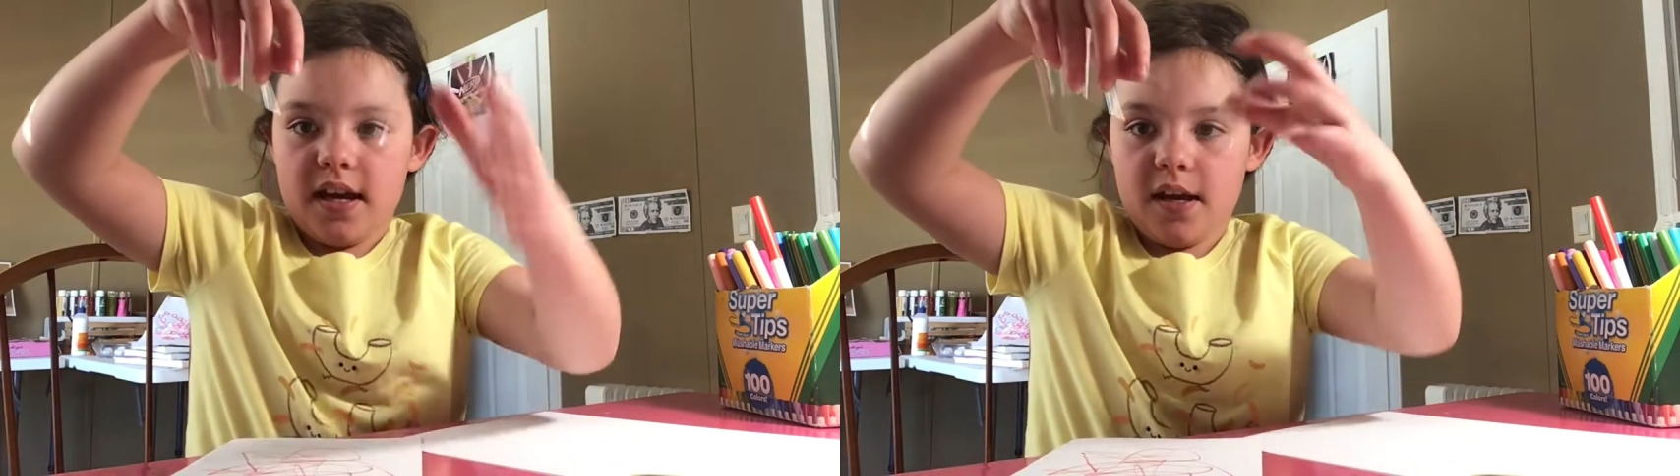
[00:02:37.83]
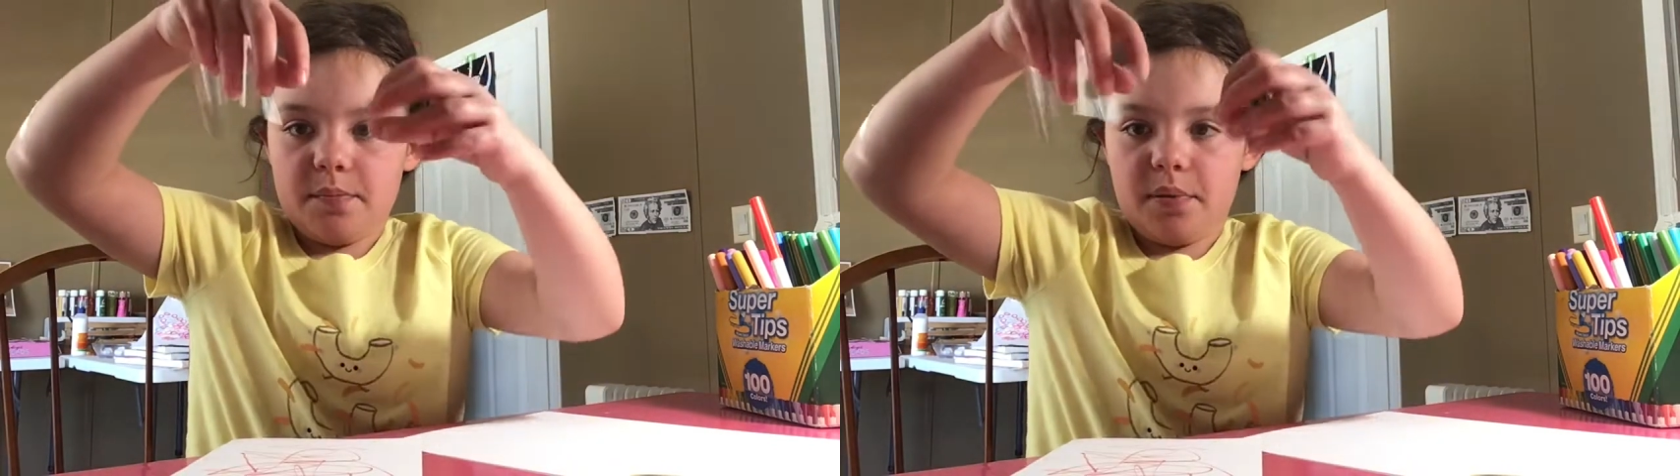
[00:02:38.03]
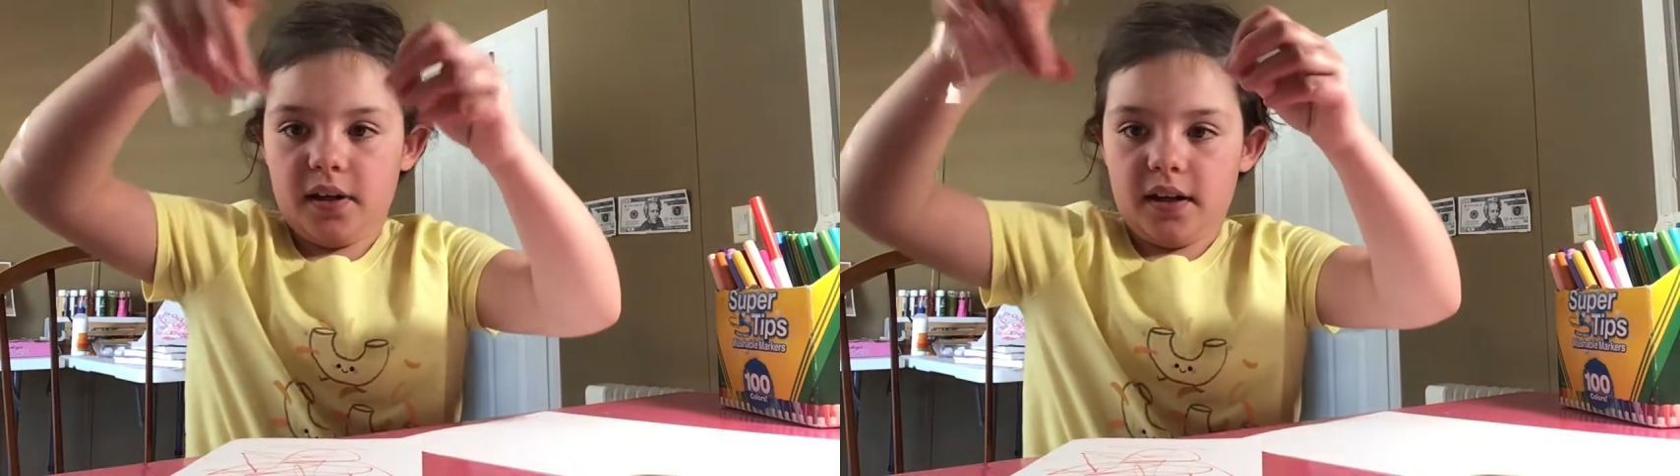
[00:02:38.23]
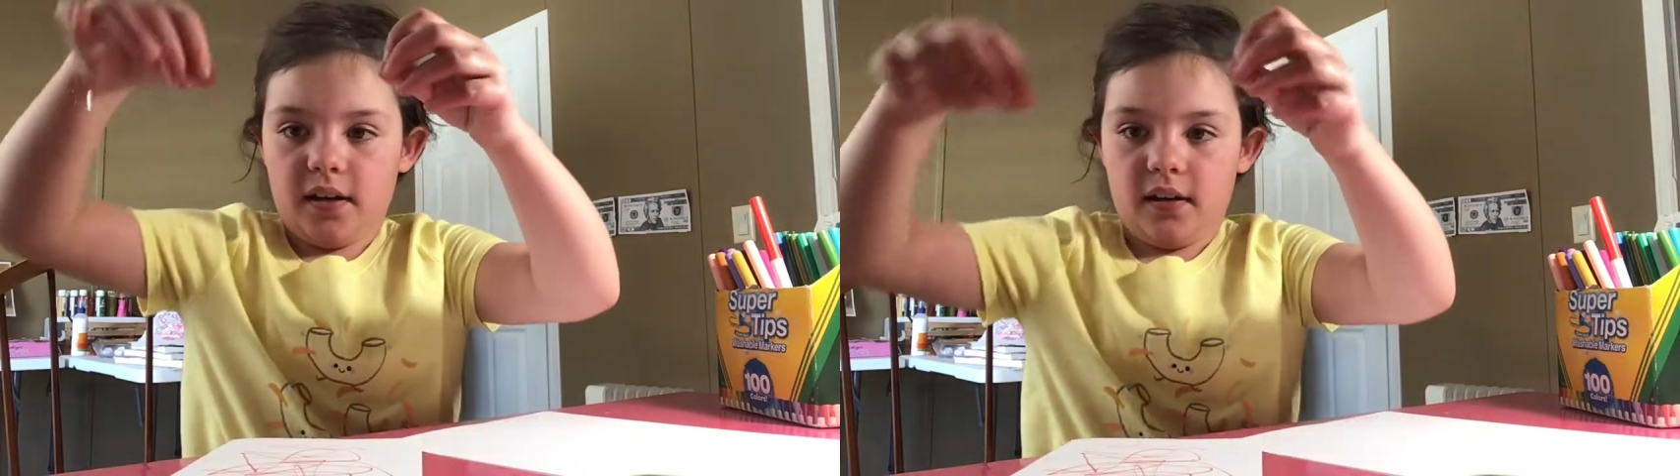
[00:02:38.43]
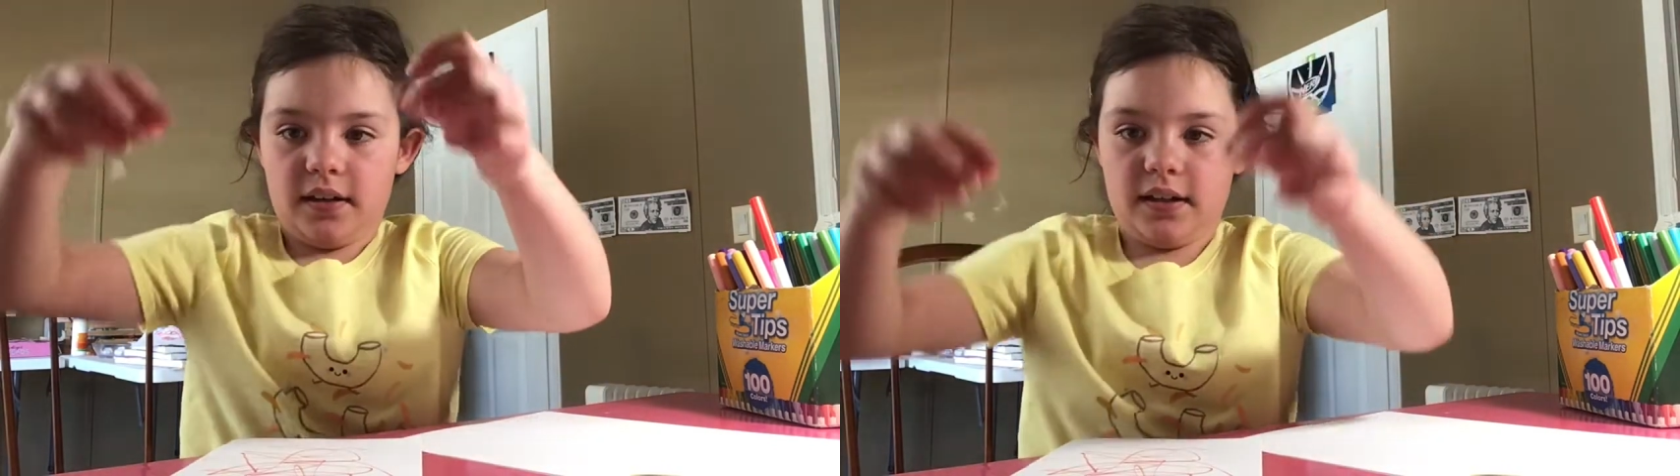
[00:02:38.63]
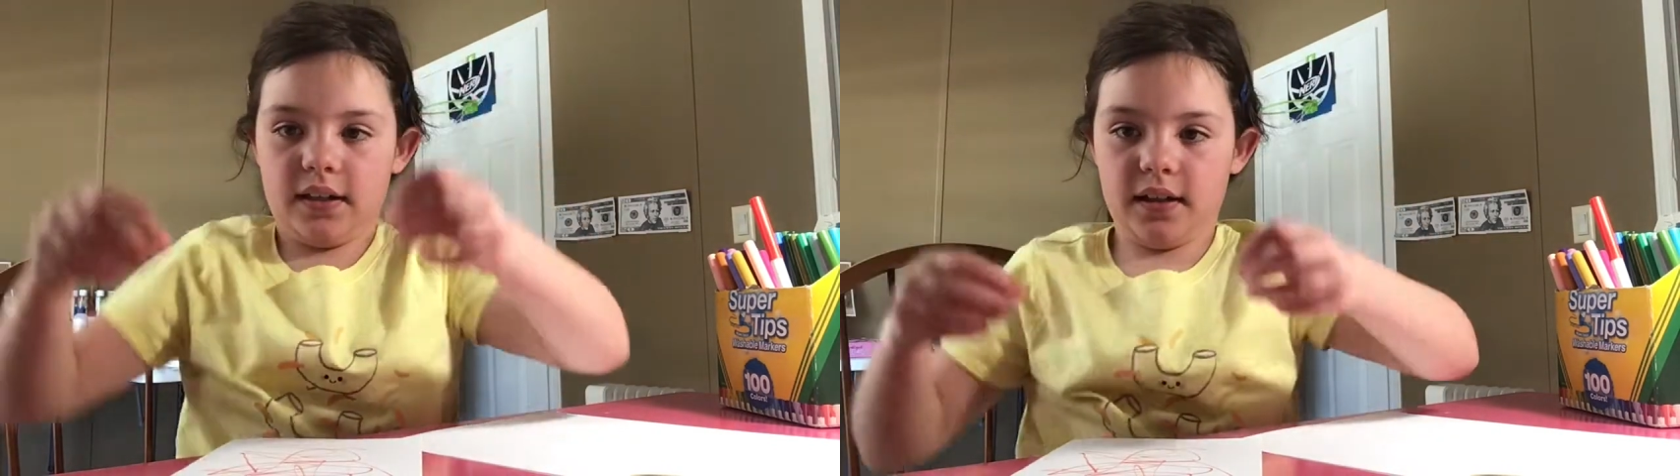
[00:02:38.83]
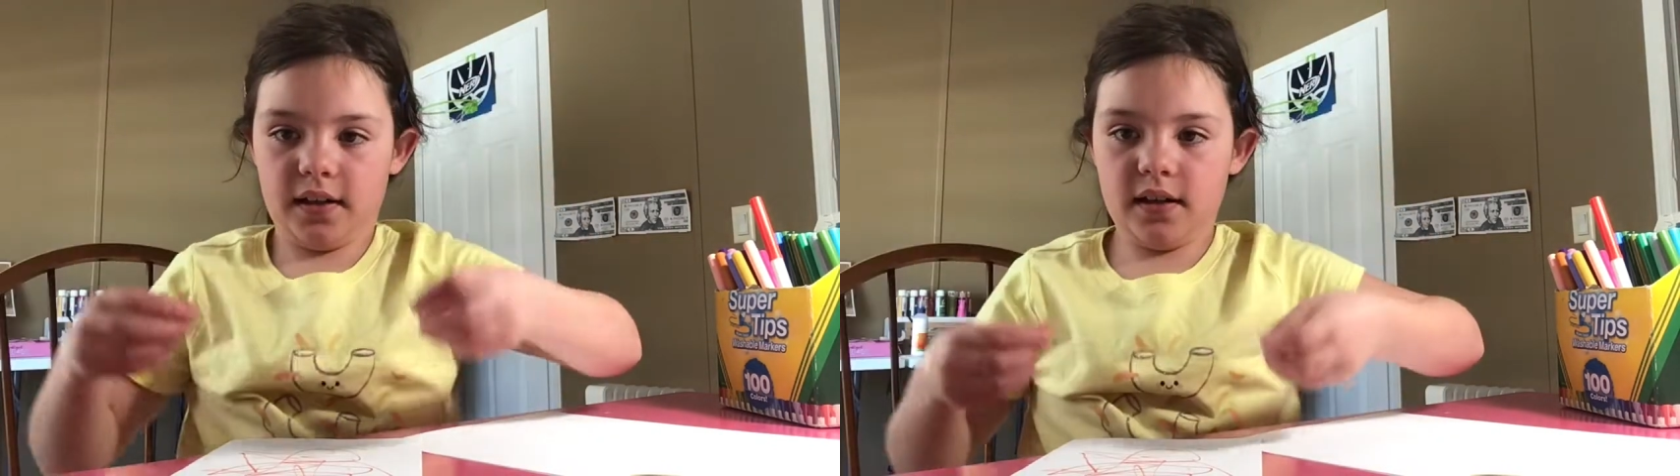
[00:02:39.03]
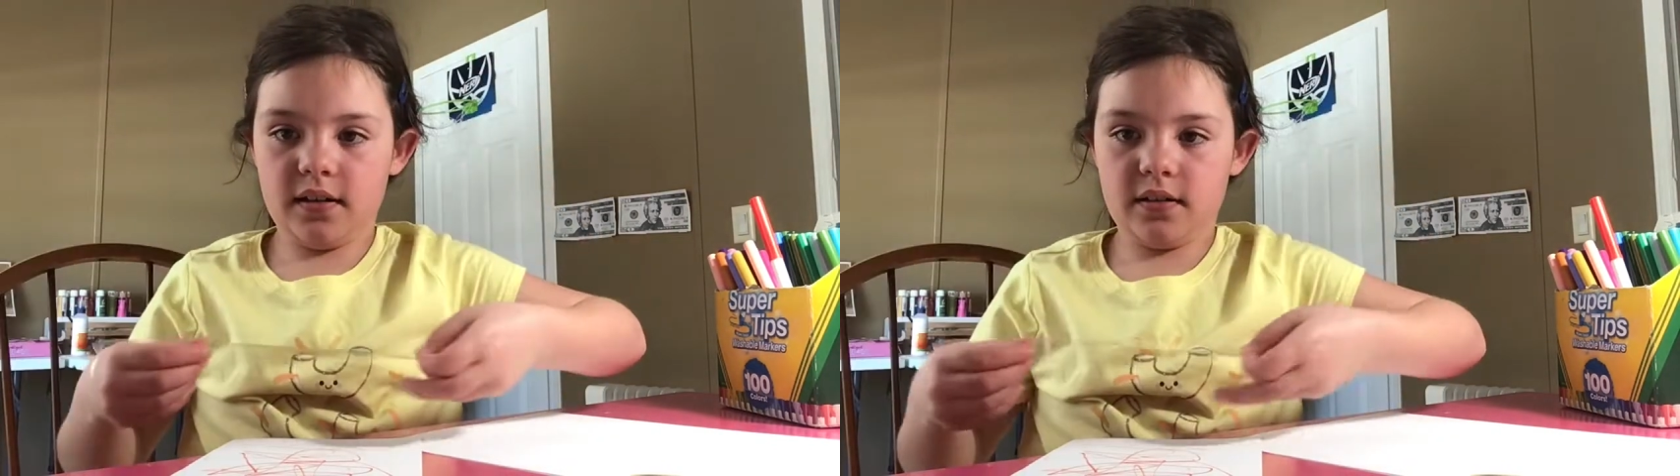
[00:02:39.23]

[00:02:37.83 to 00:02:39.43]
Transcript: and put it on here.